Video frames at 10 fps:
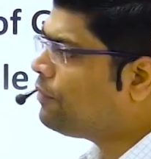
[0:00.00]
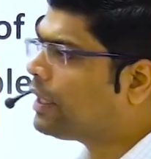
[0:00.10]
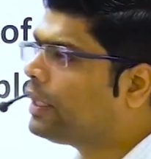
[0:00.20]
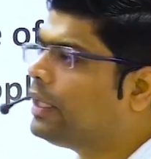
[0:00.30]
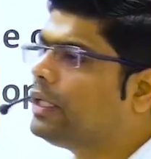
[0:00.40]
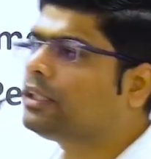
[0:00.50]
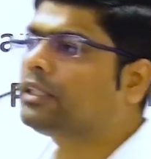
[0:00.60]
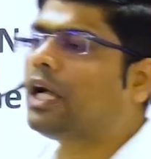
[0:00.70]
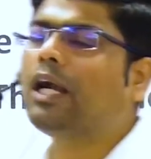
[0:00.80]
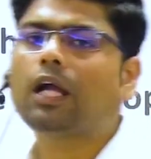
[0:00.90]
can
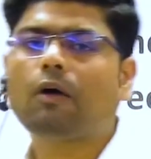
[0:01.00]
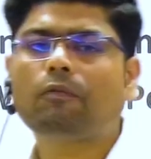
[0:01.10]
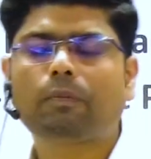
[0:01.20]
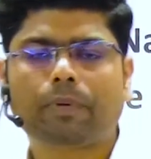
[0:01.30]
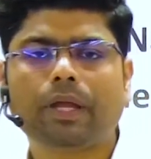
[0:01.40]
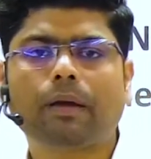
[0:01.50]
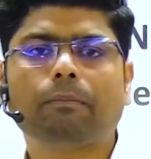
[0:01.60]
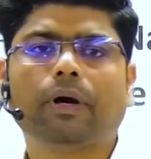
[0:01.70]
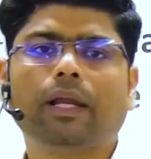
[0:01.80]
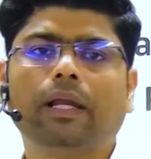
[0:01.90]
start our
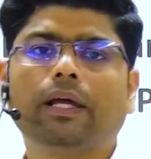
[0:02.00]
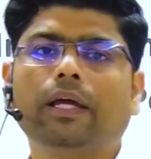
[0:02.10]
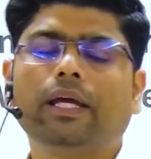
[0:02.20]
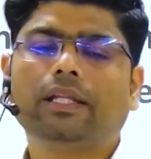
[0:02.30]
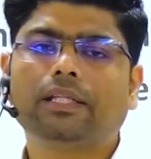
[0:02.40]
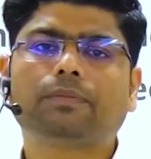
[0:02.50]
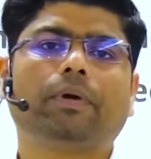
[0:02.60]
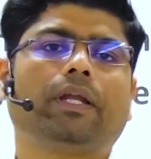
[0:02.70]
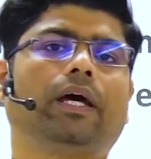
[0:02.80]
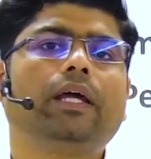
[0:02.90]
preamble in this
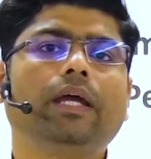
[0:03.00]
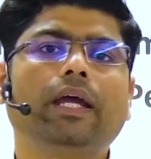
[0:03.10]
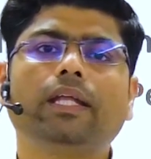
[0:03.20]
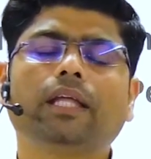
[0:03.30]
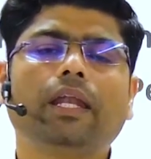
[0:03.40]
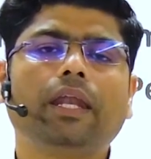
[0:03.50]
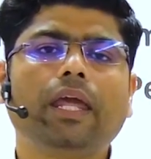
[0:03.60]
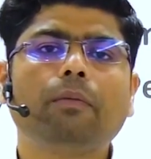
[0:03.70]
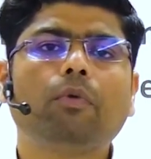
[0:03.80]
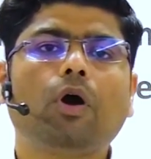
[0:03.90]
manner: in the
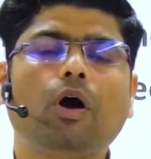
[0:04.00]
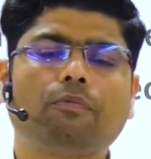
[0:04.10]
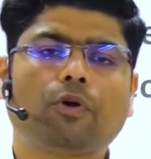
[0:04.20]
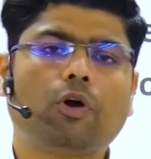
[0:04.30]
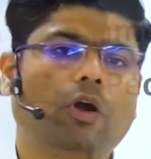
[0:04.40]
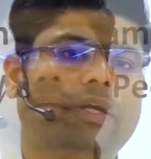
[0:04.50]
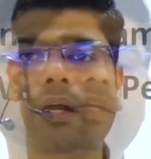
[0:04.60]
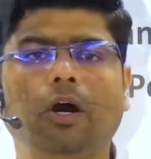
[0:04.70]
name of God.